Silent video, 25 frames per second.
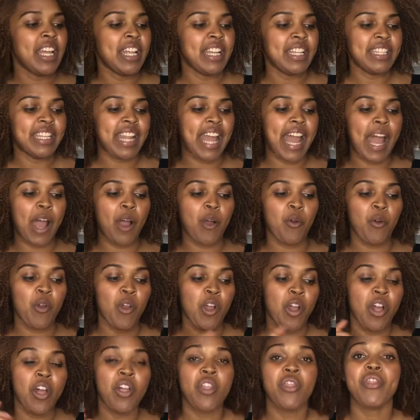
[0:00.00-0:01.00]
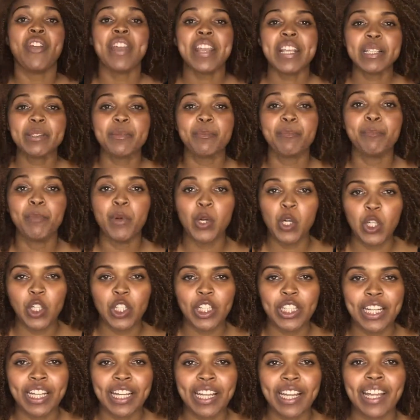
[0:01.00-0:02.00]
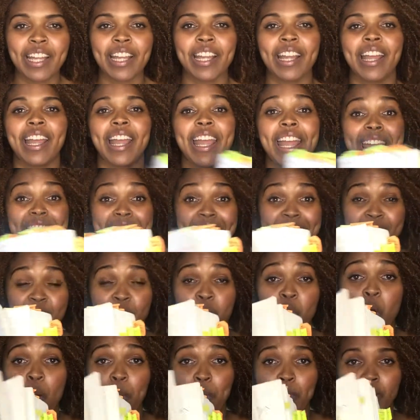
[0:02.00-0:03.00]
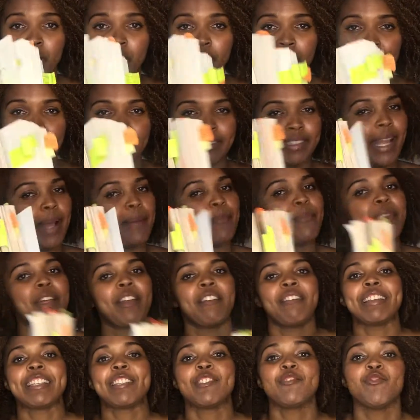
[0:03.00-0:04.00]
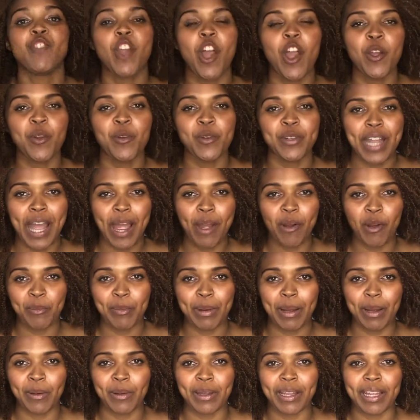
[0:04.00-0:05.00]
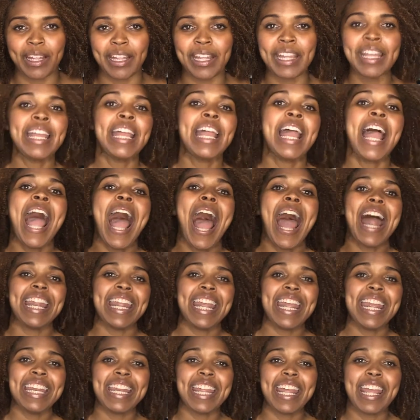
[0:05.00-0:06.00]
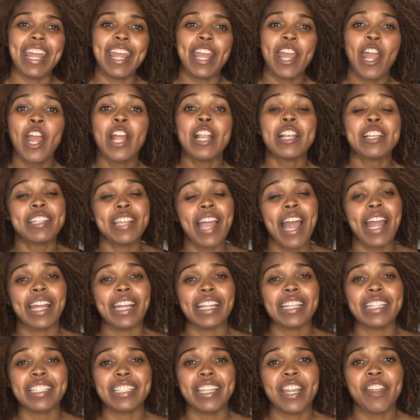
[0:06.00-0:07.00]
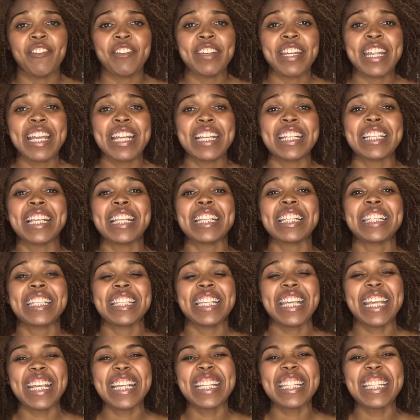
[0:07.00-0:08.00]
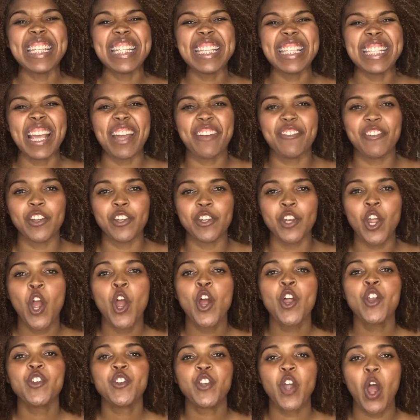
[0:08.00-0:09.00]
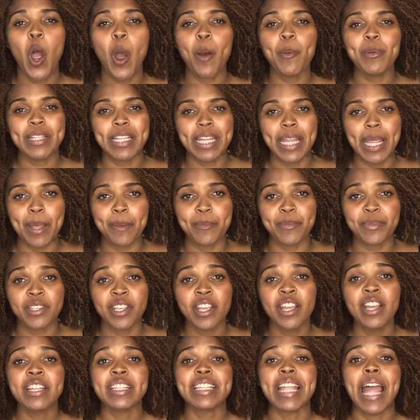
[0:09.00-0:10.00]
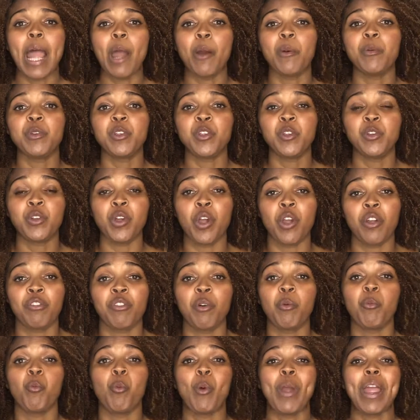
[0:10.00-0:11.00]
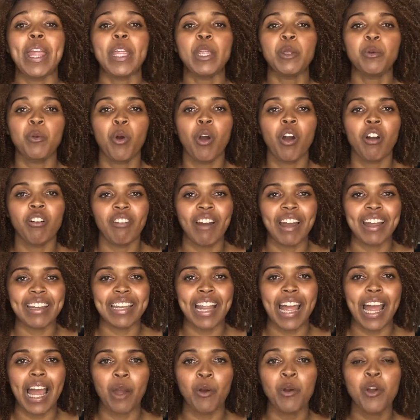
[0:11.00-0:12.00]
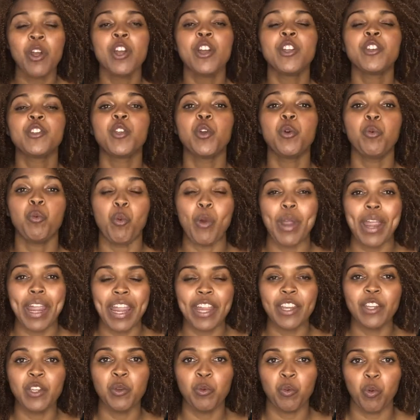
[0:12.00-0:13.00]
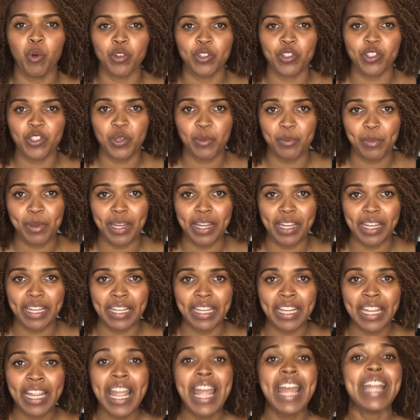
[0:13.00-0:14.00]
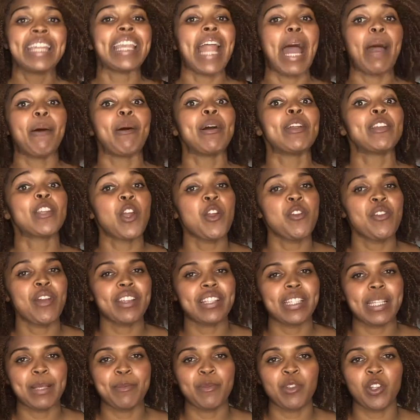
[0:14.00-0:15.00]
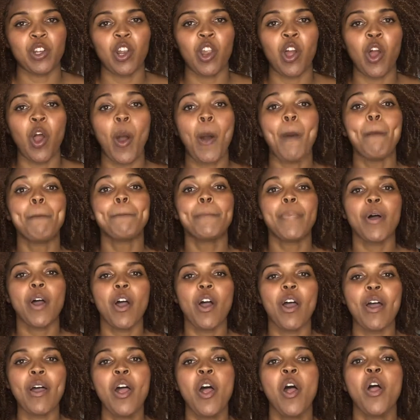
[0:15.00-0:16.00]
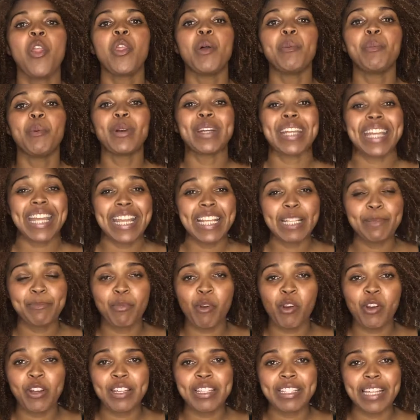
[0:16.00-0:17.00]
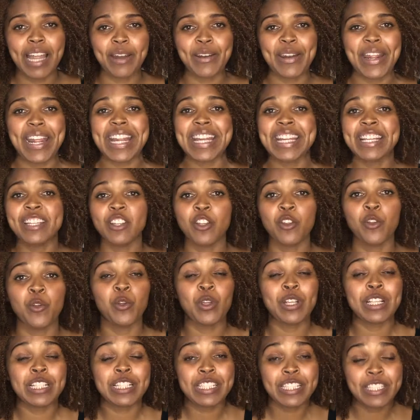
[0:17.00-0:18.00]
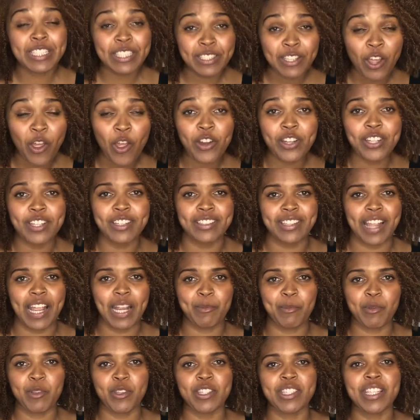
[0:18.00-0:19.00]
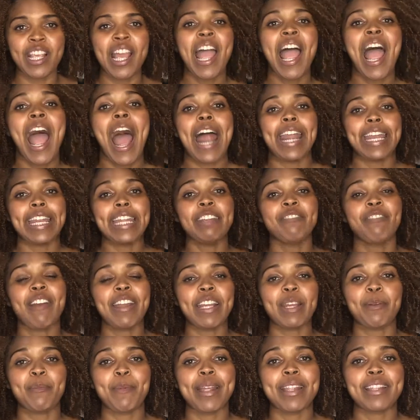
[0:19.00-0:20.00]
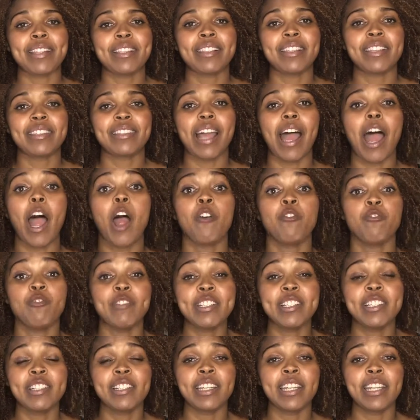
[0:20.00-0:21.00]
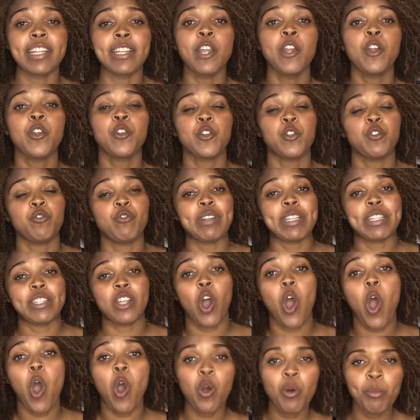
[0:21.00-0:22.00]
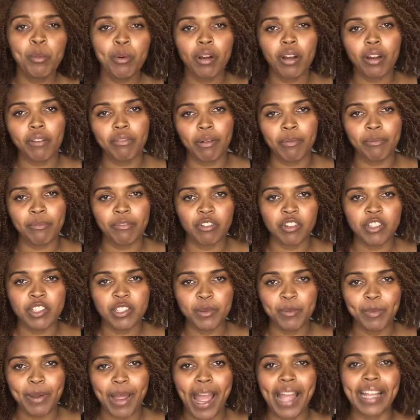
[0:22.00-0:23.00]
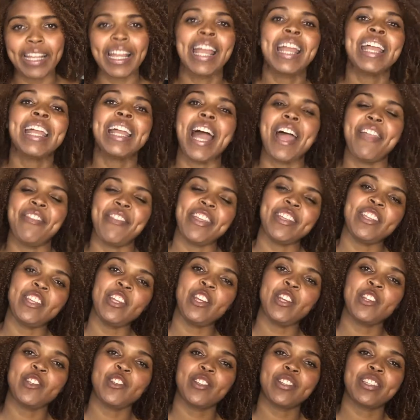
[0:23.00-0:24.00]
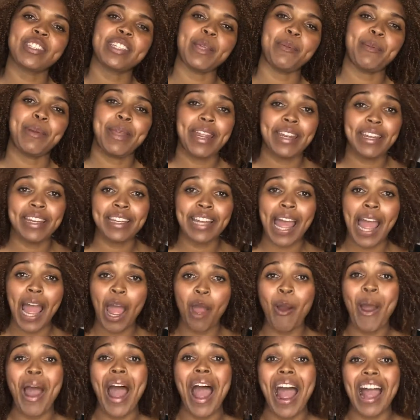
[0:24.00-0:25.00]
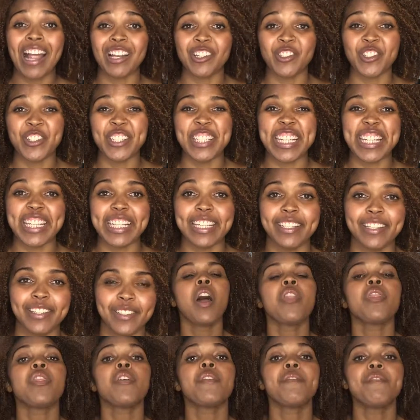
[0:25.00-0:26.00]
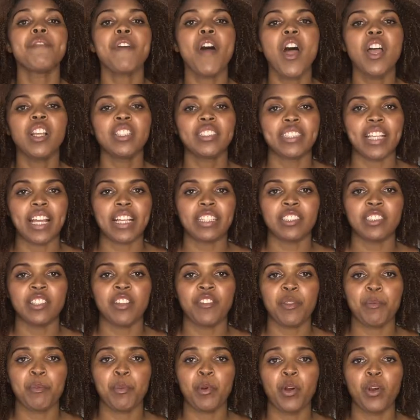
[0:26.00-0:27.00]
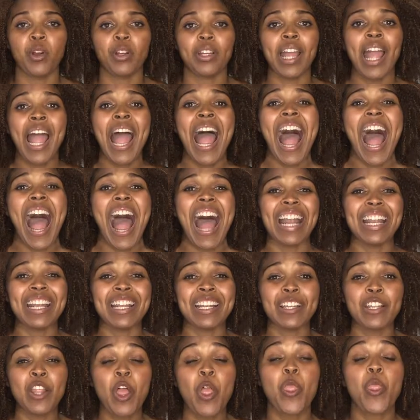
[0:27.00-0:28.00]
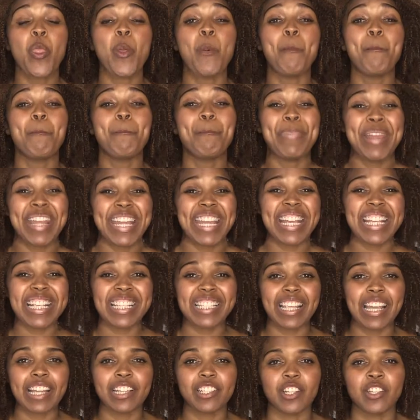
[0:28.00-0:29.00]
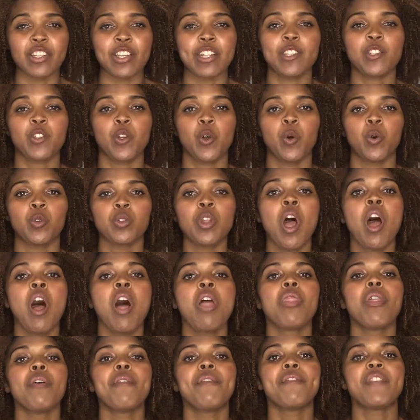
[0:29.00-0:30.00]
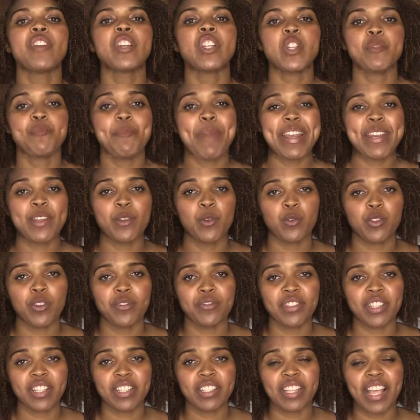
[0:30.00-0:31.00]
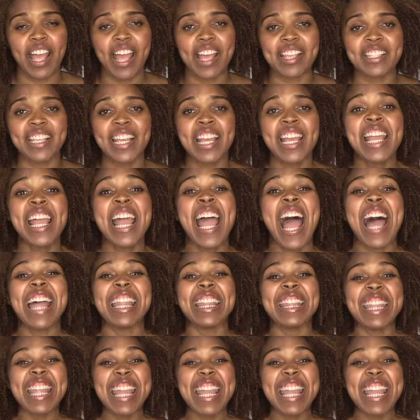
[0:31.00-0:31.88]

Now, this book is a whopper. Yeah, there is no doubt about it. And in it, Jack is sharing his 67 top tips to help you go from where you are right now to where you want to be. Now, I know that seems a lot, but the book is broken down into certain segments, and he recommends that originally you read the whole book from front to back, and then you can just dip in and out as you need. The first section of the book, and the biggest section, is called The Fundamentals of Success. And